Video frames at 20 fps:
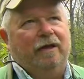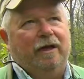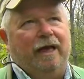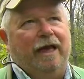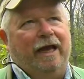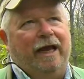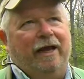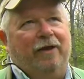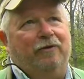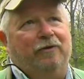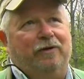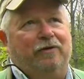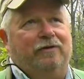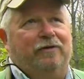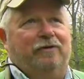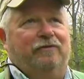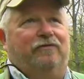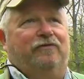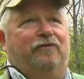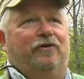and
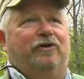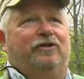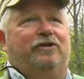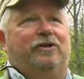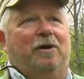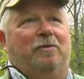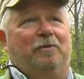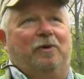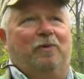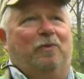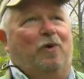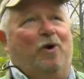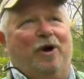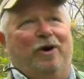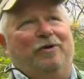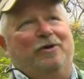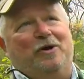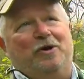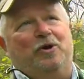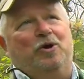the first number
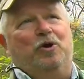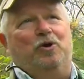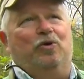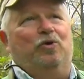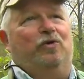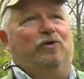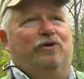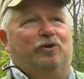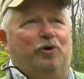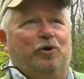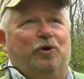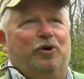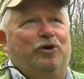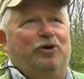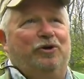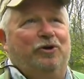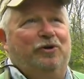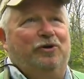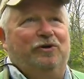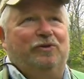one news or good
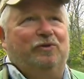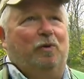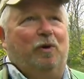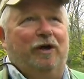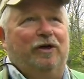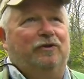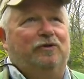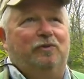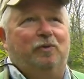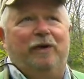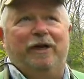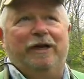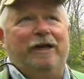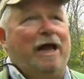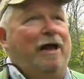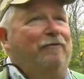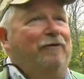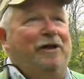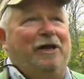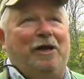news was we didn't
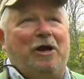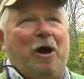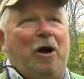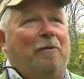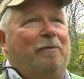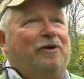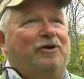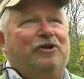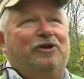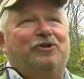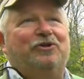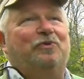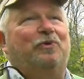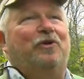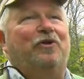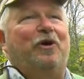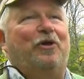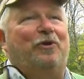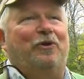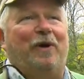have any competition
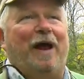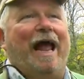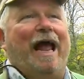with other